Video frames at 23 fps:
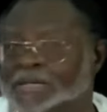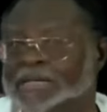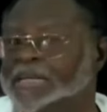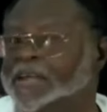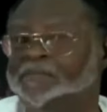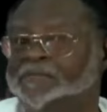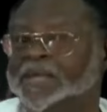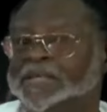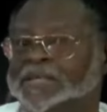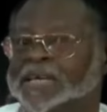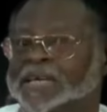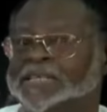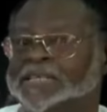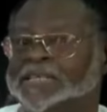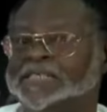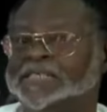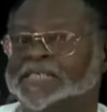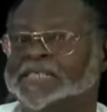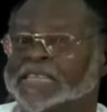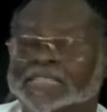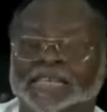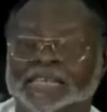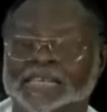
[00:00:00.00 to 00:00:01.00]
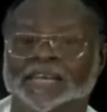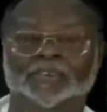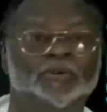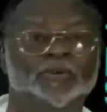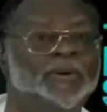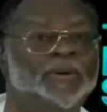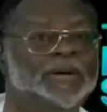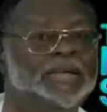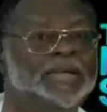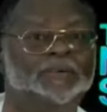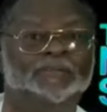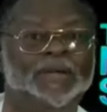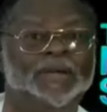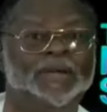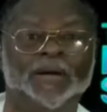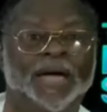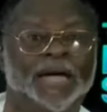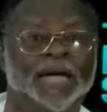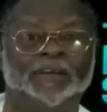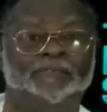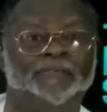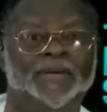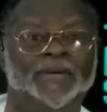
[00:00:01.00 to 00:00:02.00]
a different agency. This is a new
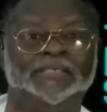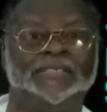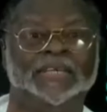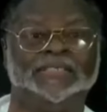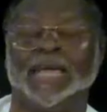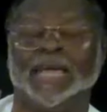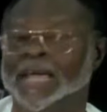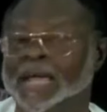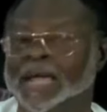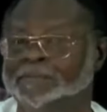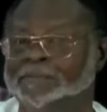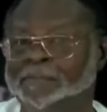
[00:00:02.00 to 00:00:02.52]
kind of agency.